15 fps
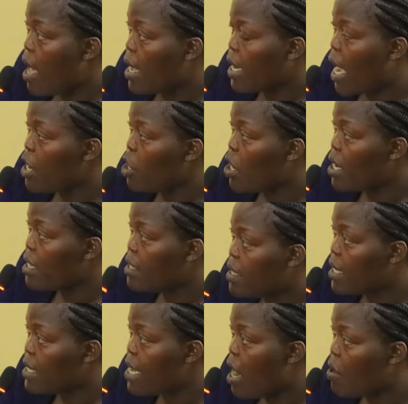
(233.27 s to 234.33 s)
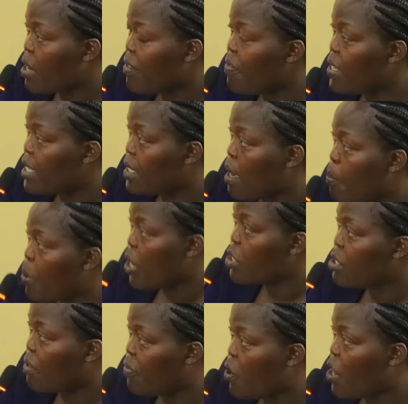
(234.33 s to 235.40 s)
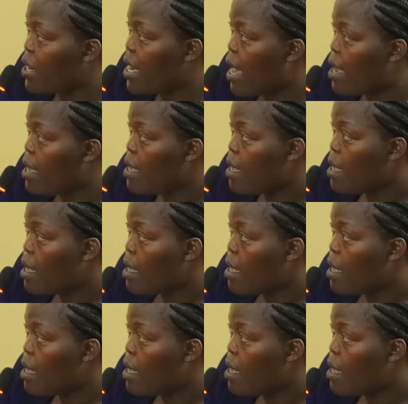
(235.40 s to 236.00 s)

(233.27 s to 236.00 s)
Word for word: I can only sit down if it is a point of order.